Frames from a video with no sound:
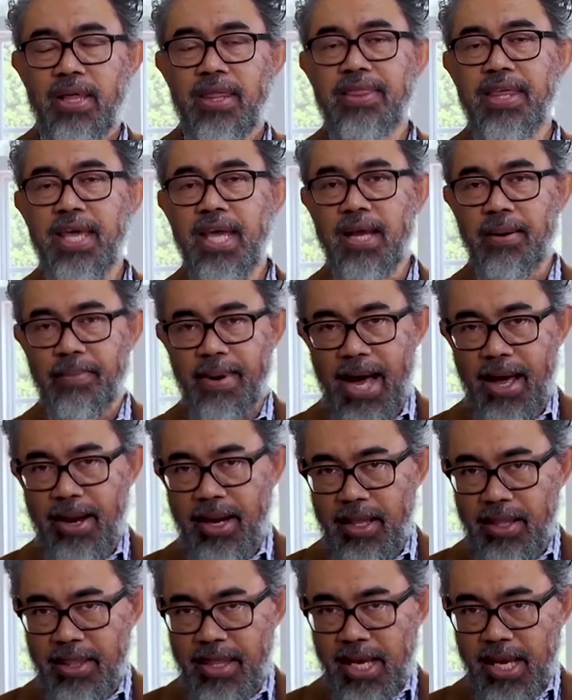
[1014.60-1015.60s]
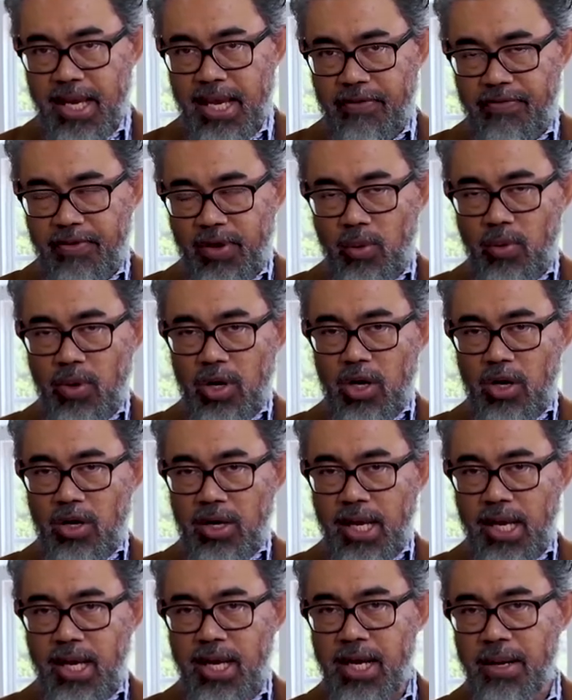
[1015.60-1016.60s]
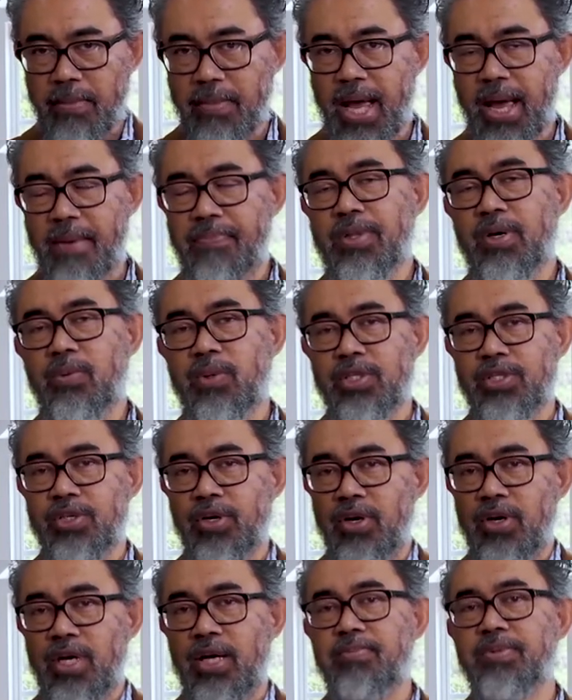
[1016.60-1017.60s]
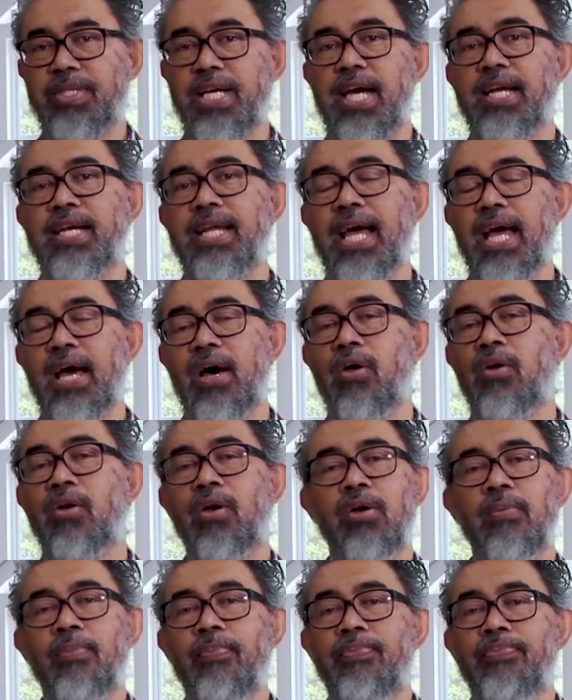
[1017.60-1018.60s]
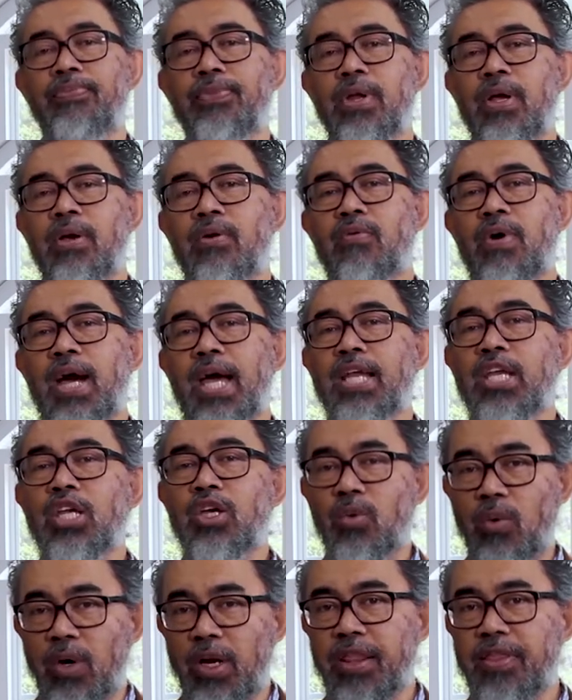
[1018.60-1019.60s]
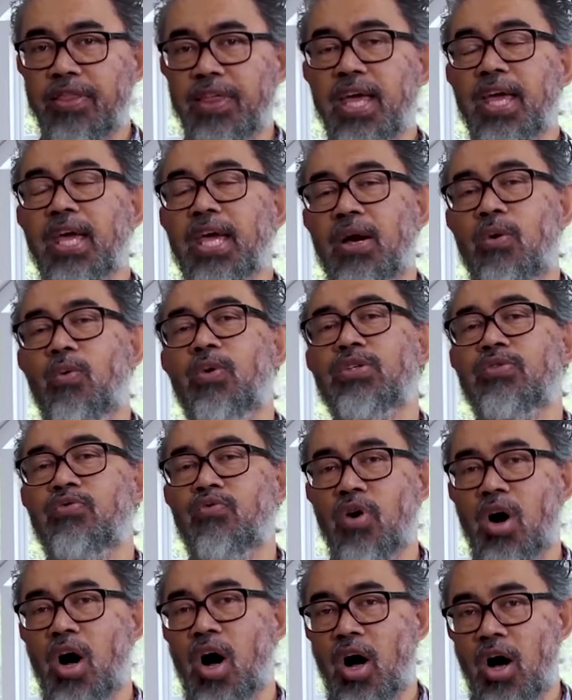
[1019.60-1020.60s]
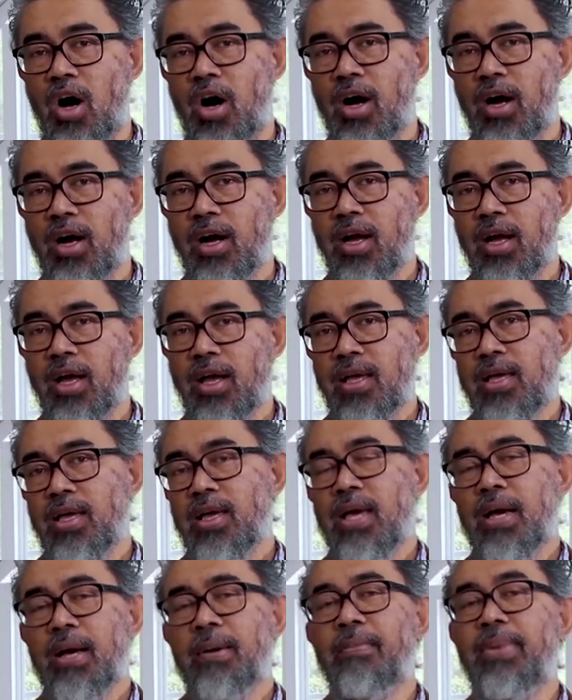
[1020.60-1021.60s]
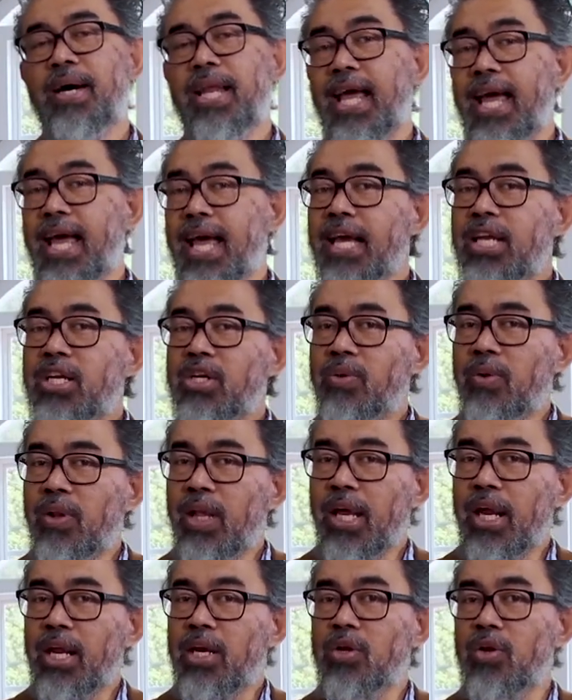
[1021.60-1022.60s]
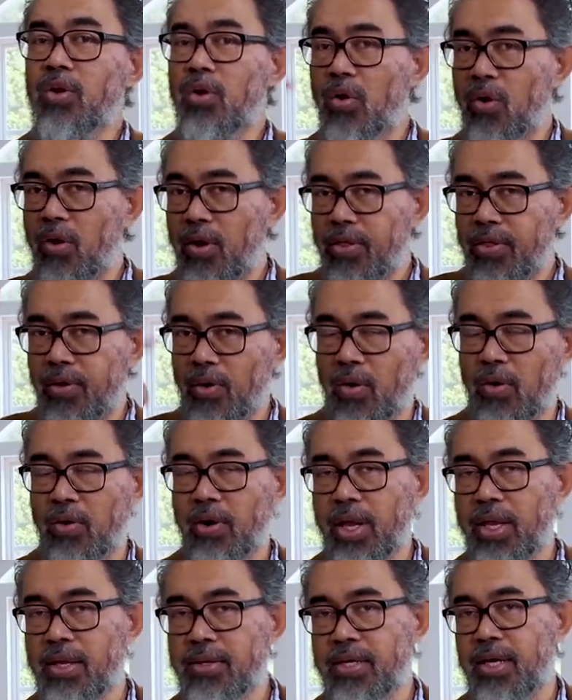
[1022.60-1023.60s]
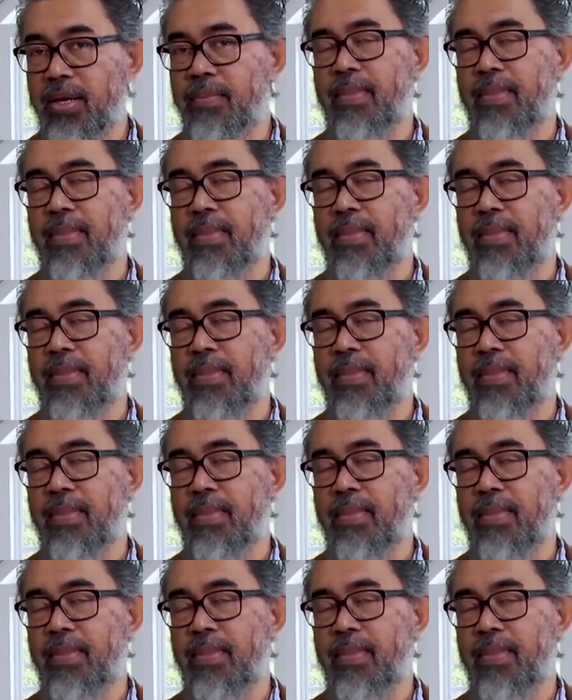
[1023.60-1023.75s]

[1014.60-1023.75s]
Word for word: Think about it. Think if you were looking at a map that was turned upside down, right? You would think it was wrong. But actually, north-oriented